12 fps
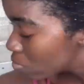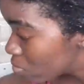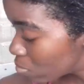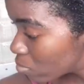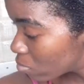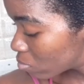try
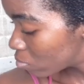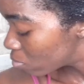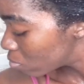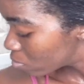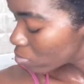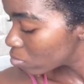this method
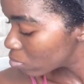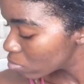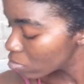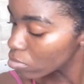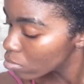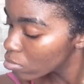because you're going
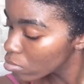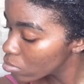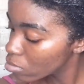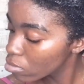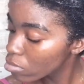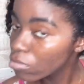to waste a lot
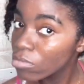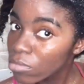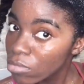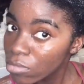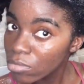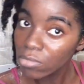of your product.
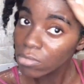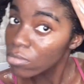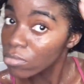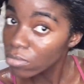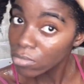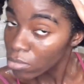I actually
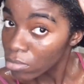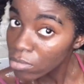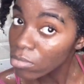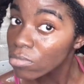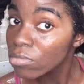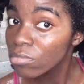wasted quite a
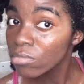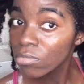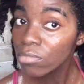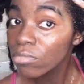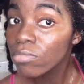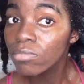lot of my
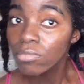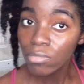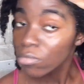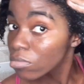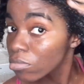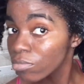product,
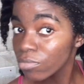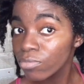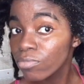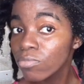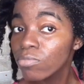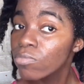guys, and
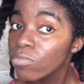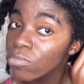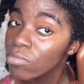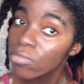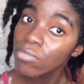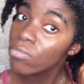I'm
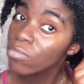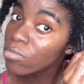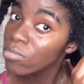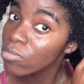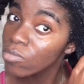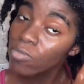not
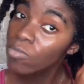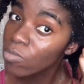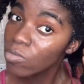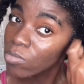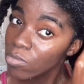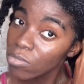happy about
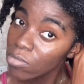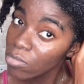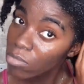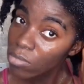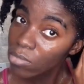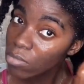that. Okay,
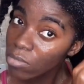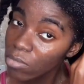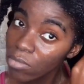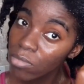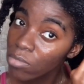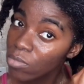
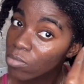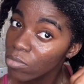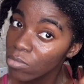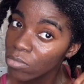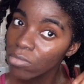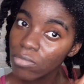
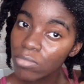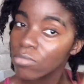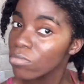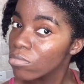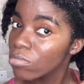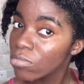yeah.